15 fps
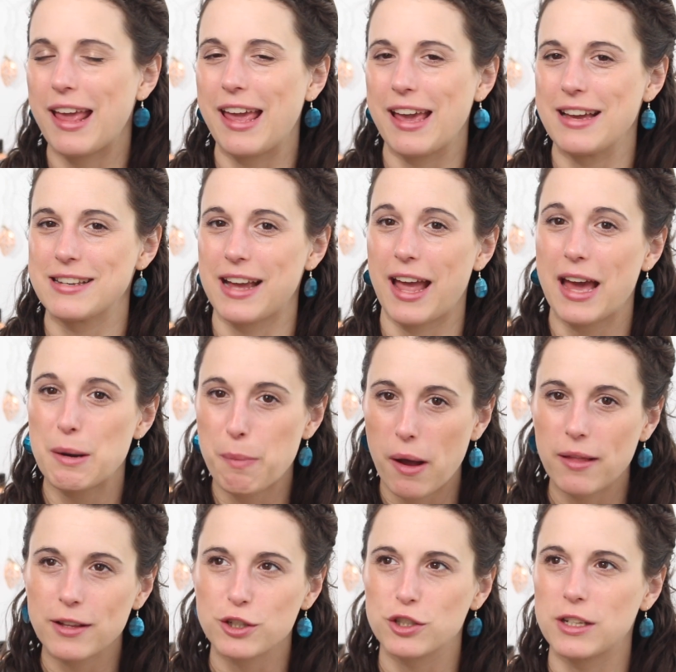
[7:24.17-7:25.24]
and I had a
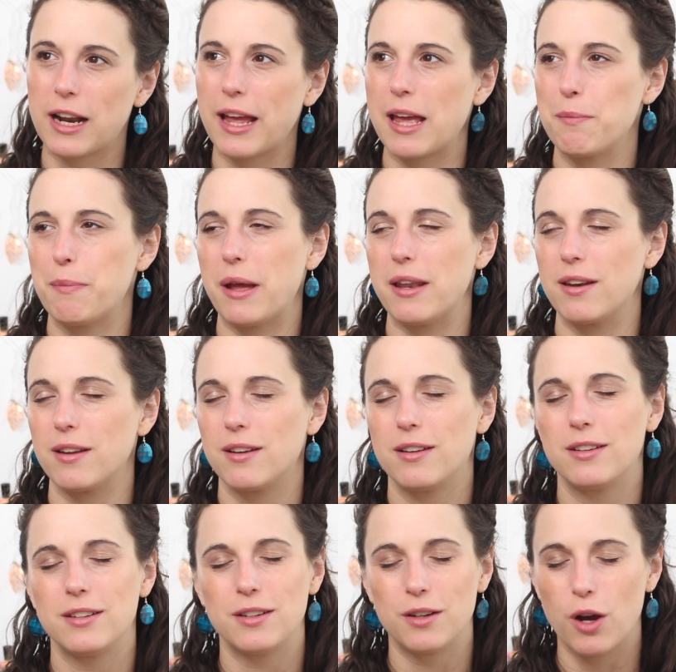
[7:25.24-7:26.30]
polish that I had been
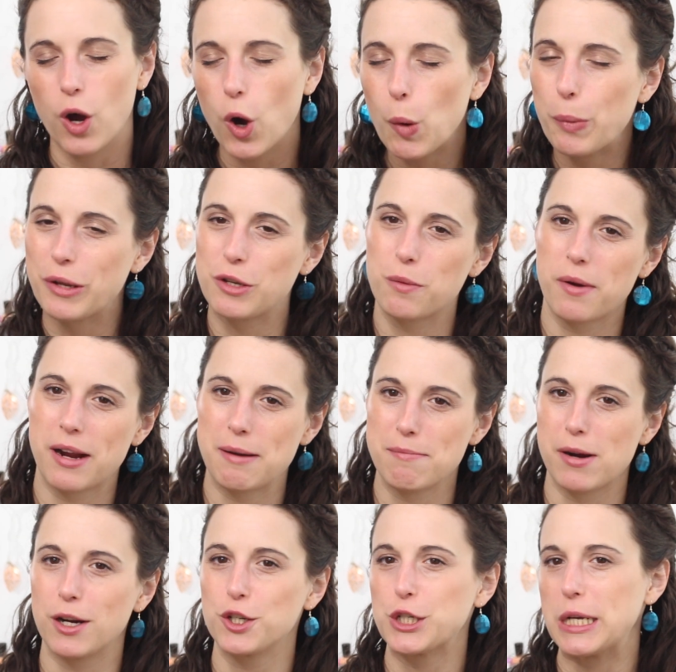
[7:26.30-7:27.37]
hoping to wear in
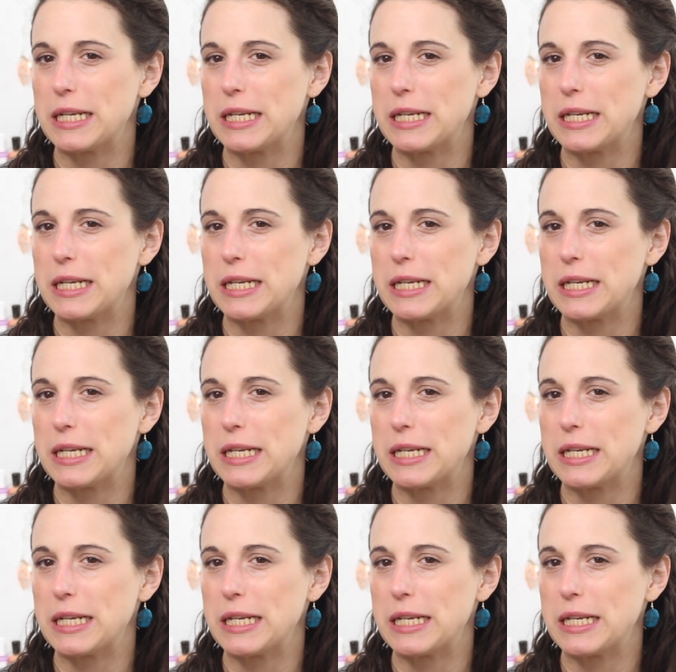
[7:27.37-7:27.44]
March.